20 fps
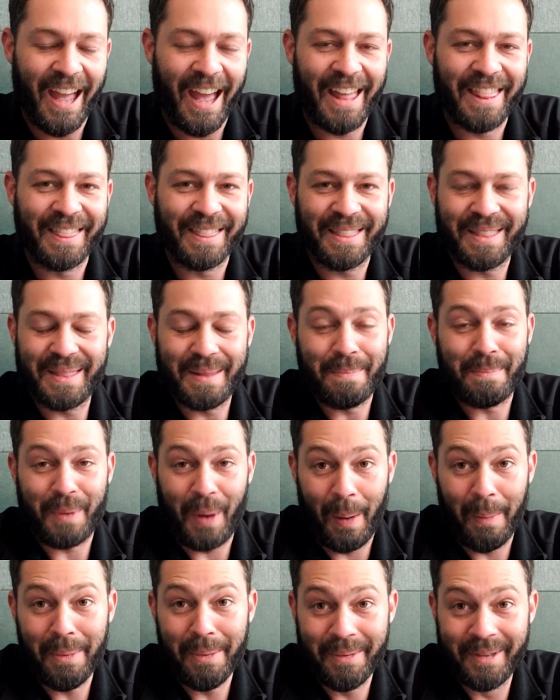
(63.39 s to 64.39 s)
And the
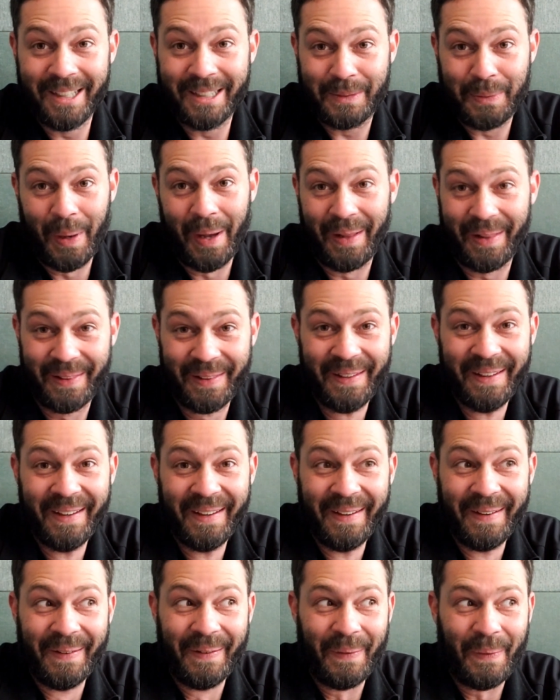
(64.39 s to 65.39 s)
problem is, well,
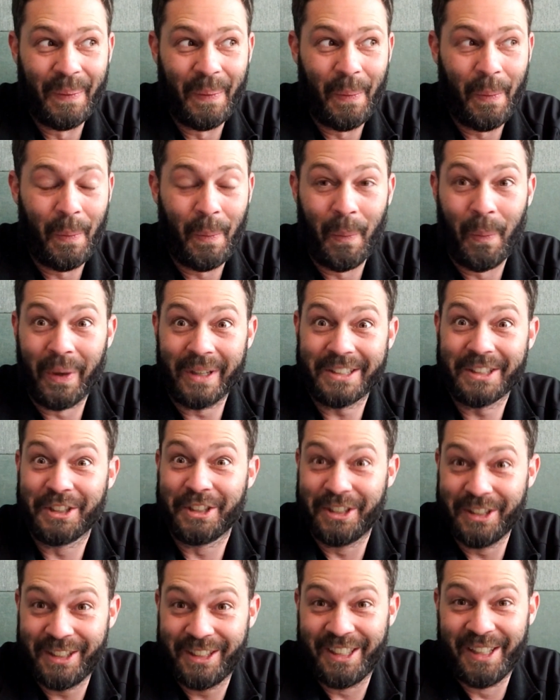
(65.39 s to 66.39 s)
what
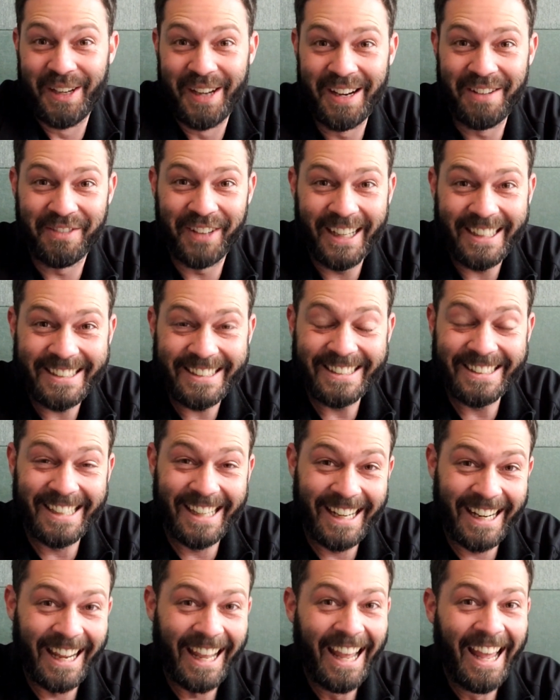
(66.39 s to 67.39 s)
should you invest
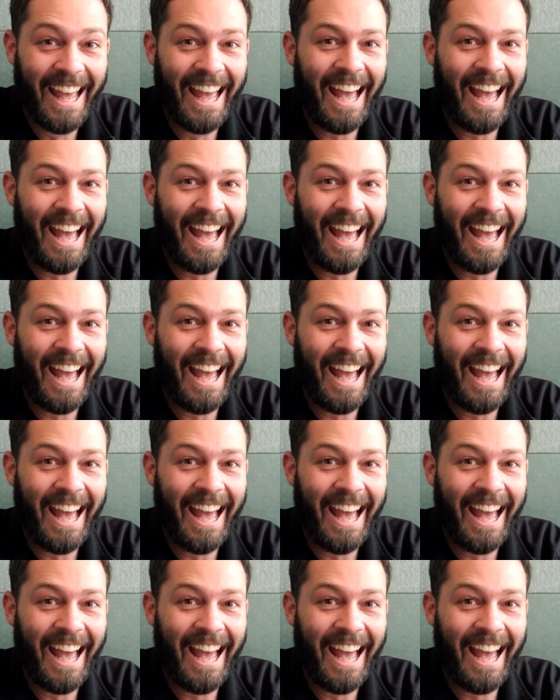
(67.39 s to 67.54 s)
in?